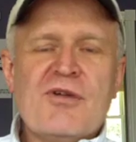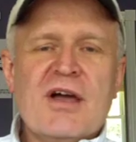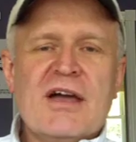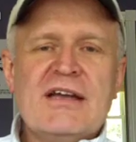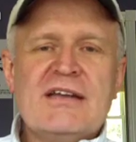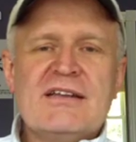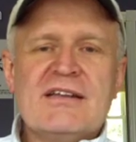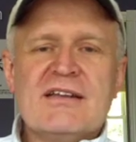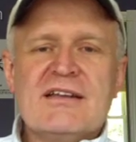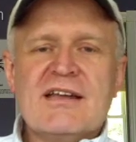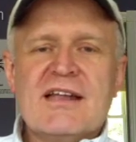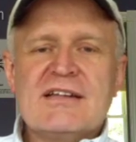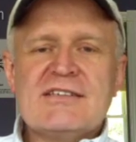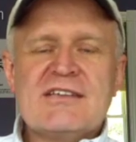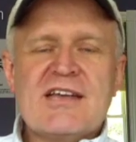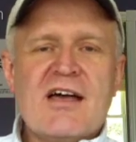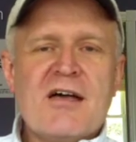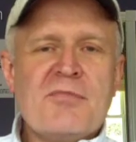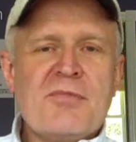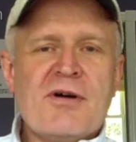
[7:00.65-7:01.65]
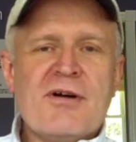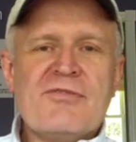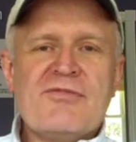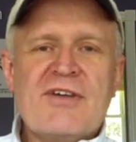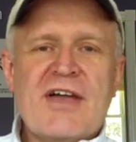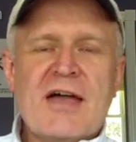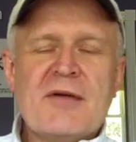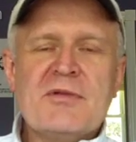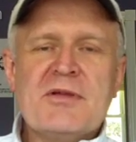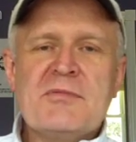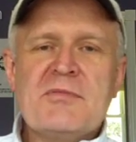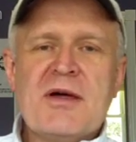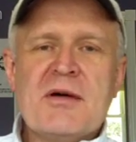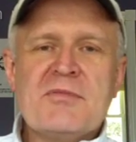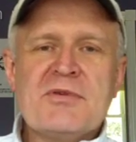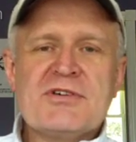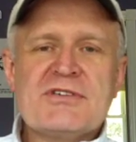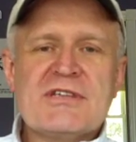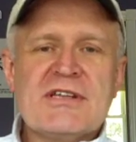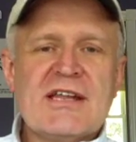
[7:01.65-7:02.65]
right, and let's help our family
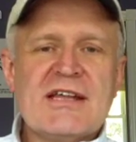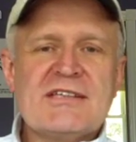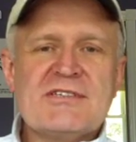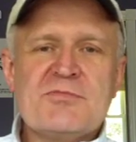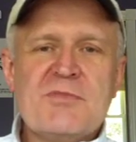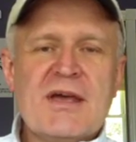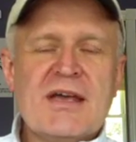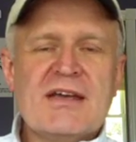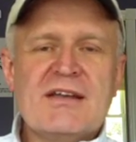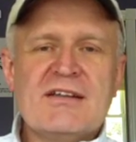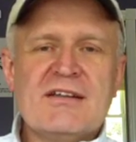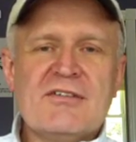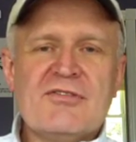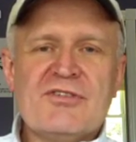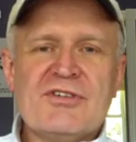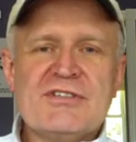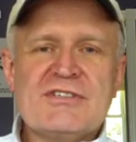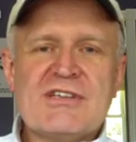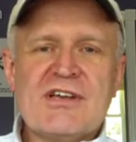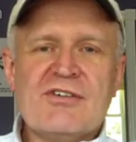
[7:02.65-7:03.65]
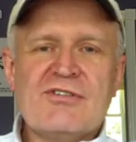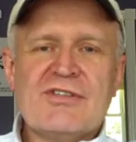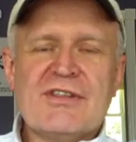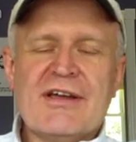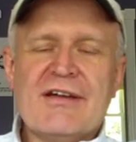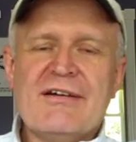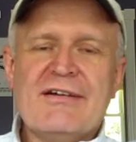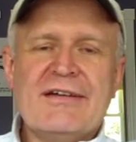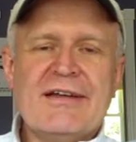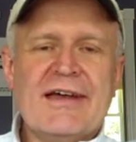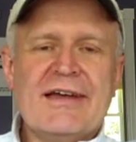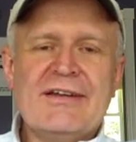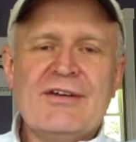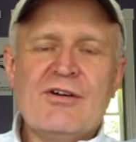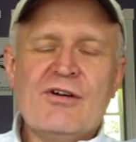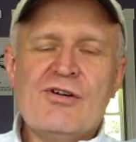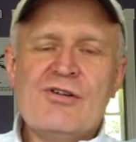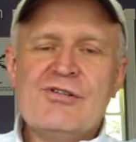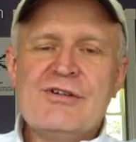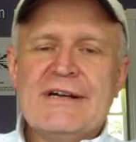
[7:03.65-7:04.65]
members, and let's make a difference out there. And I
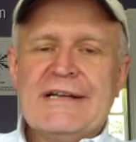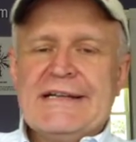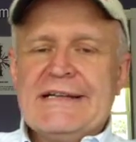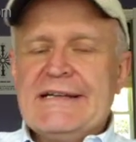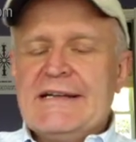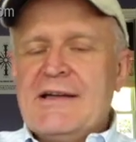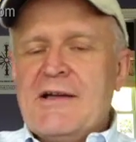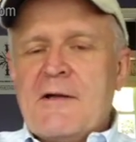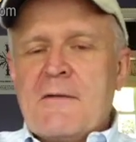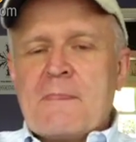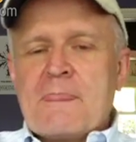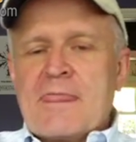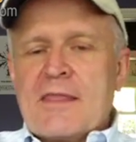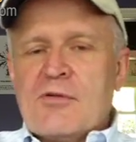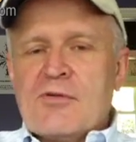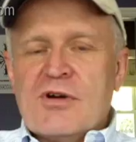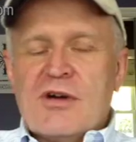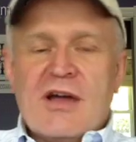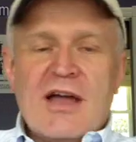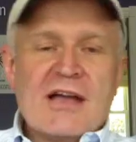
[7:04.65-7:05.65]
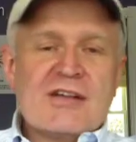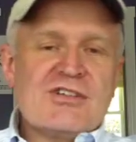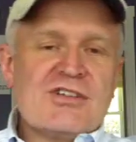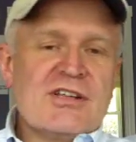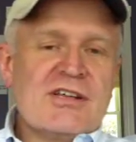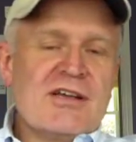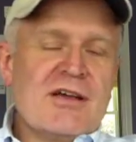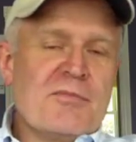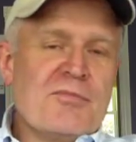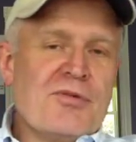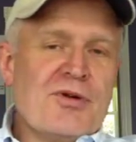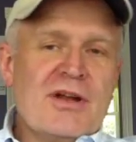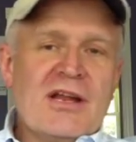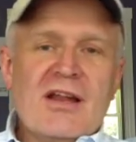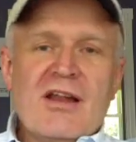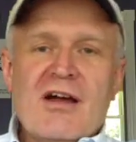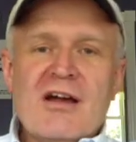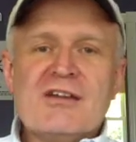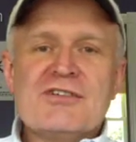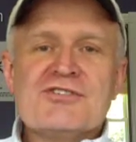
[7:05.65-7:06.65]
know we're actually a pretty
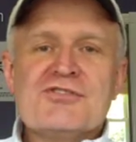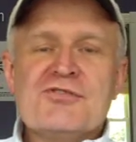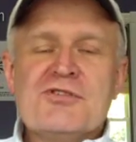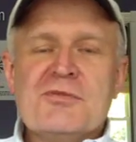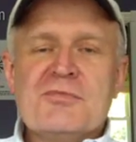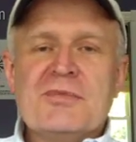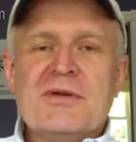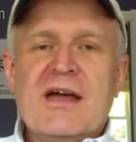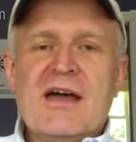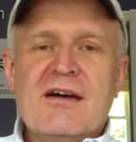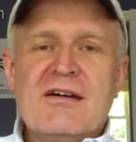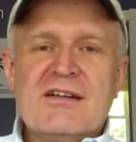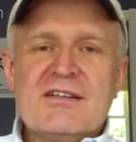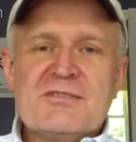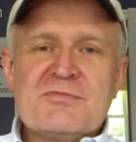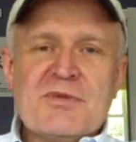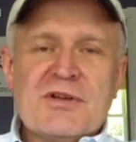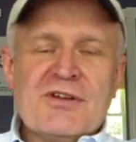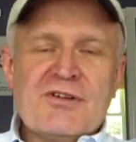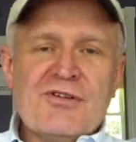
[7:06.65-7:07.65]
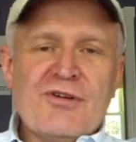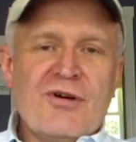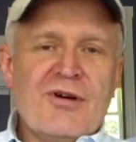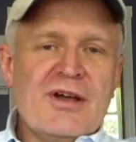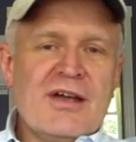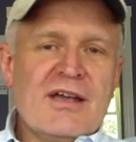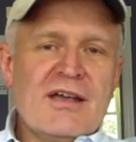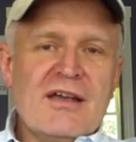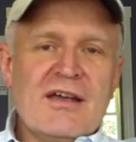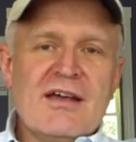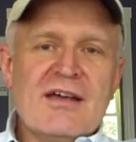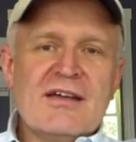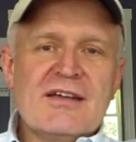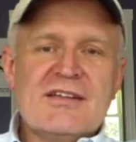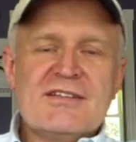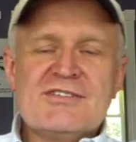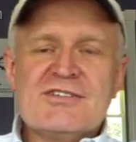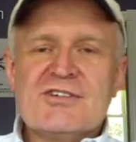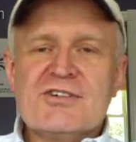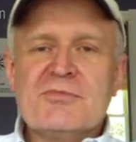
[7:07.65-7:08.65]
large group now, and it's been growing
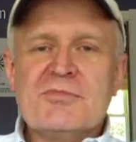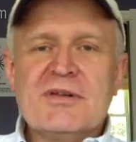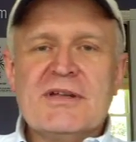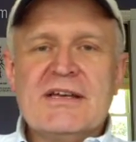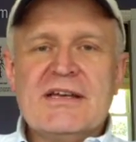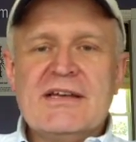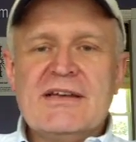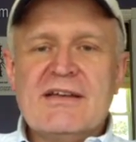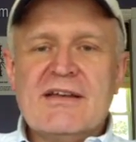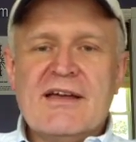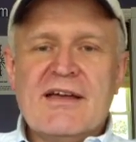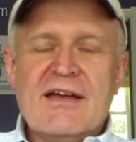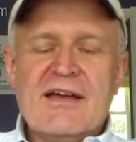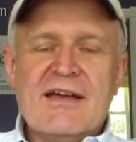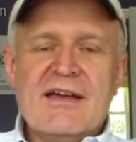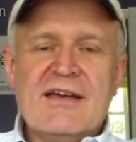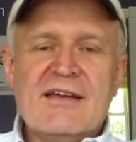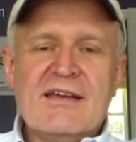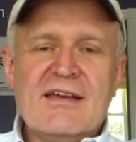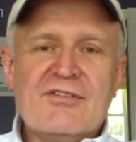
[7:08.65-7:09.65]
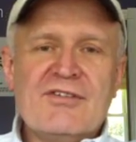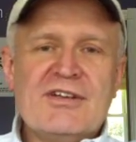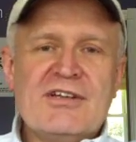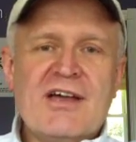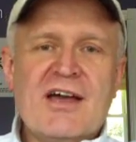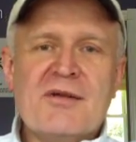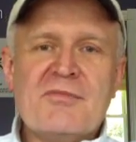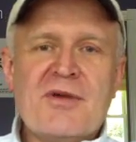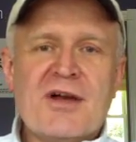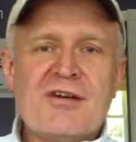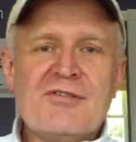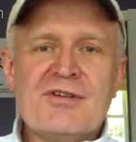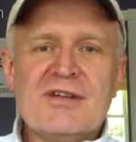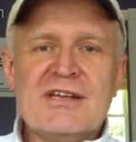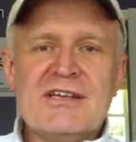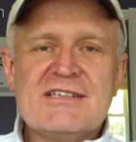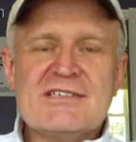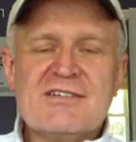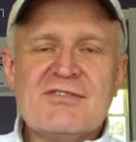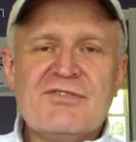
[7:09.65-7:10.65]
considerably. Every time I
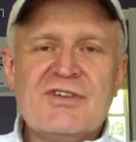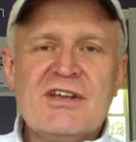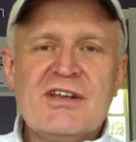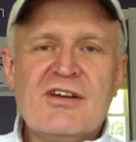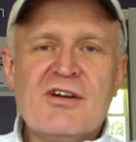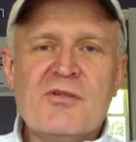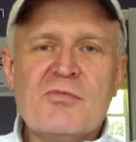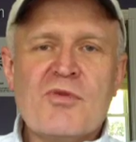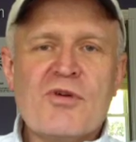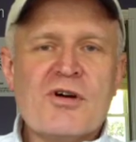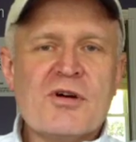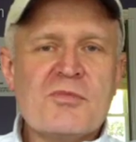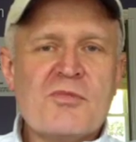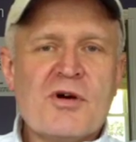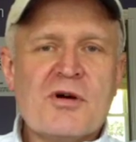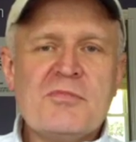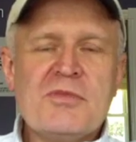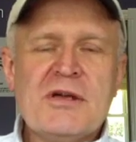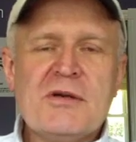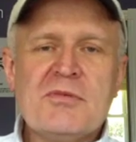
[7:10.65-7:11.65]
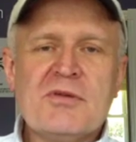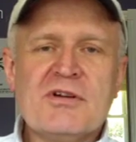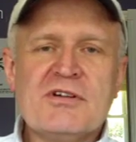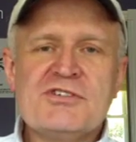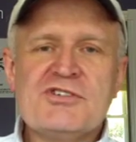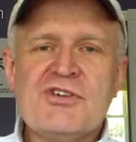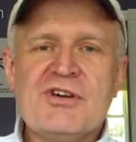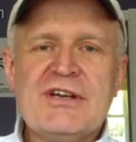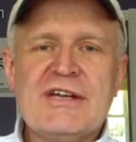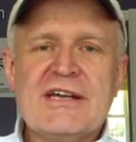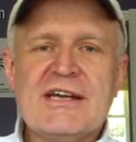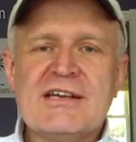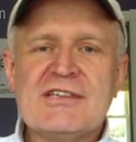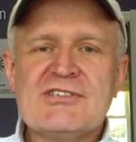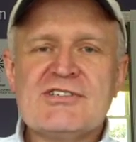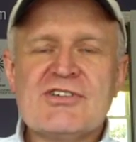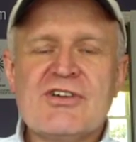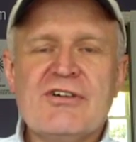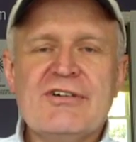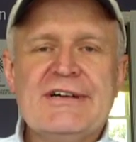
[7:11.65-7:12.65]
release a video, more and more people are joining
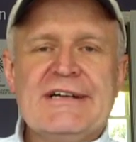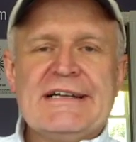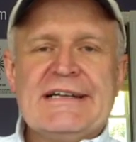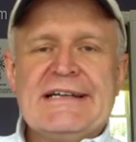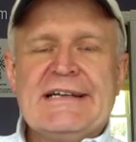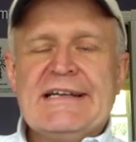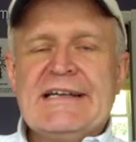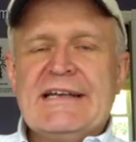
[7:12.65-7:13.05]
us. So